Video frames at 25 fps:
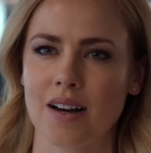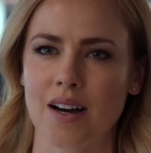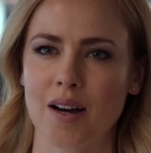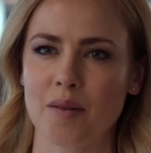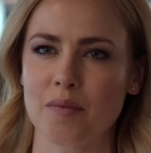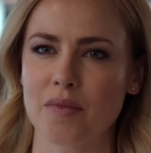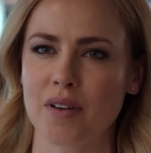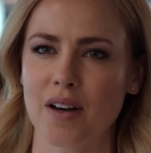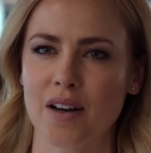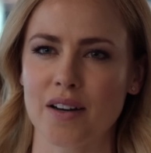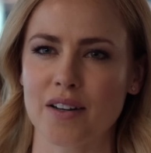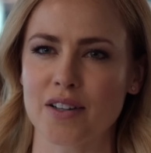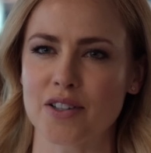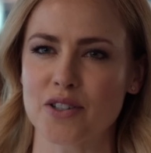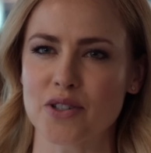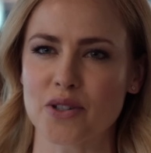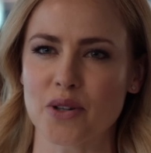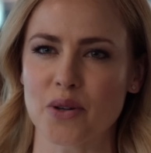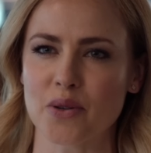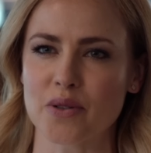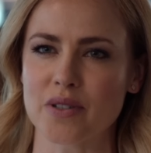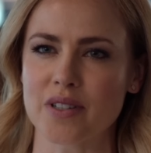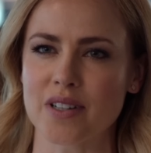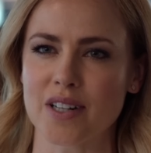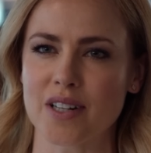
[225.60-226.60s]
I'm not an
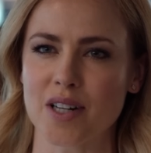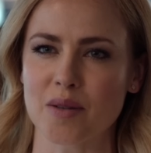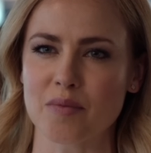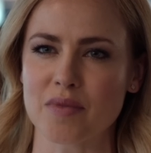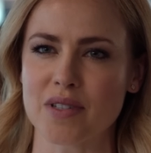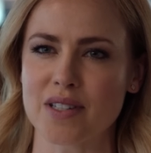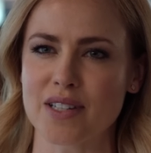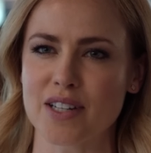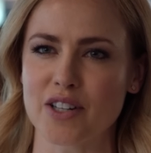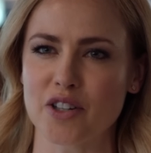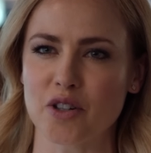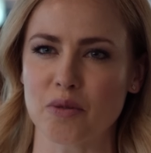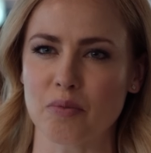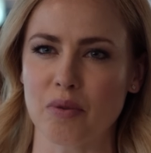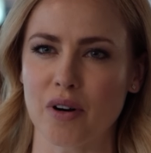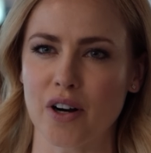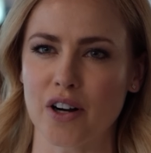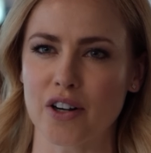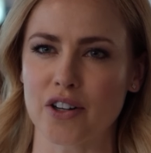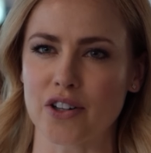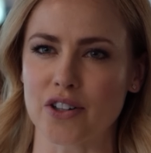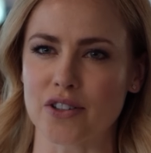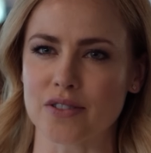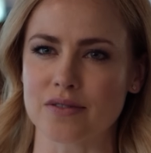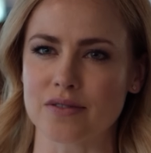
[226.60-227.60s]
associate, I'm a senior
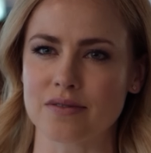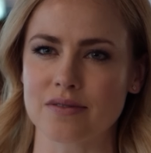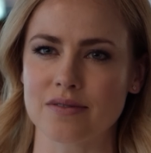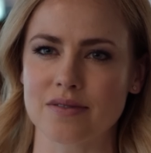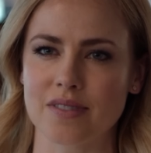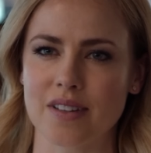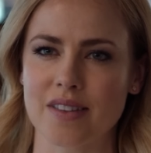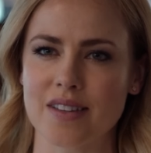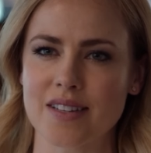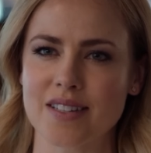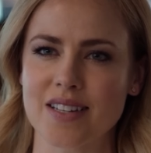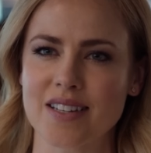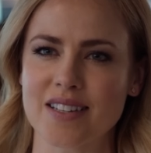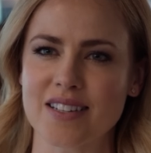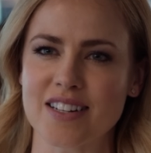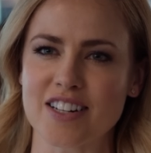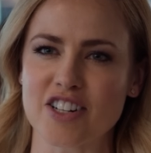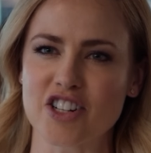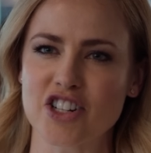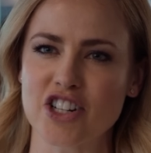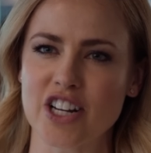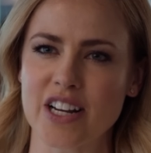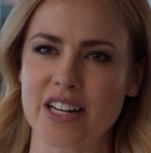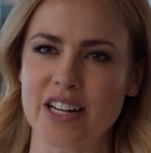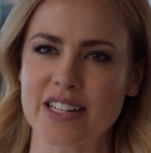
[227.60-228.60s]
partner. And this isn't a
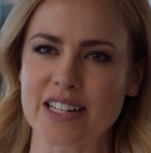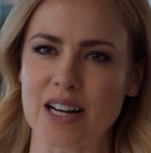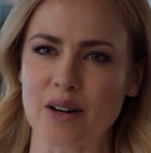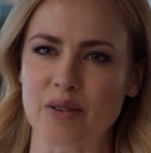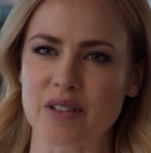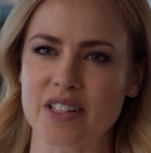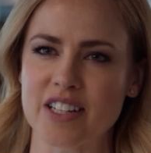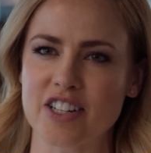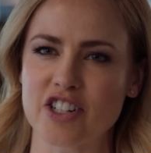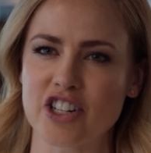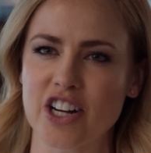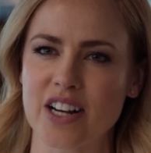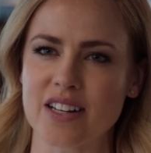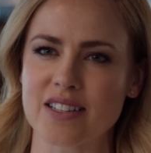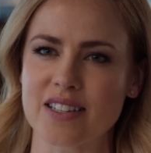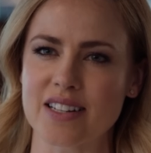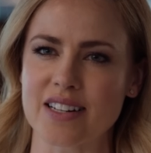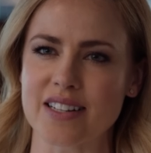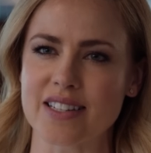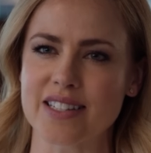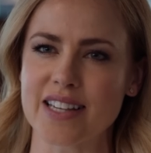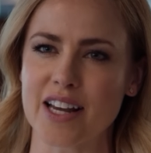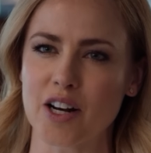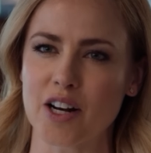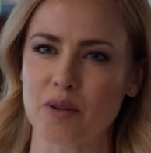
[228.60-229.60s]
shakedown, it's a chance at
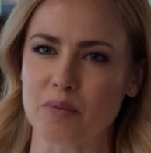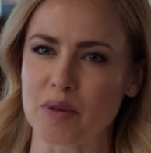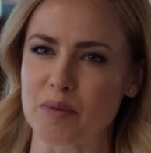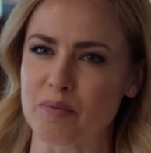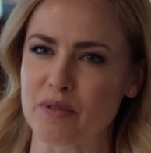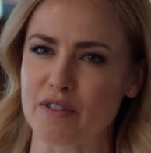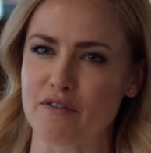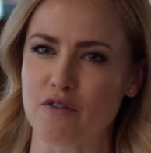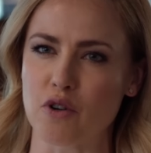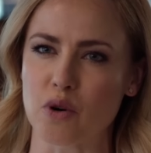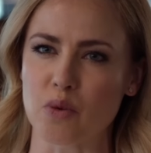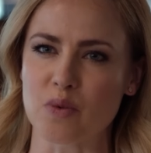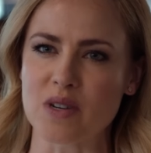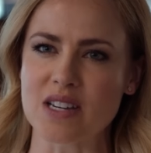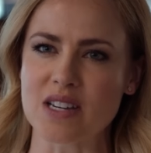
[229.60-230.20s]
a settlement before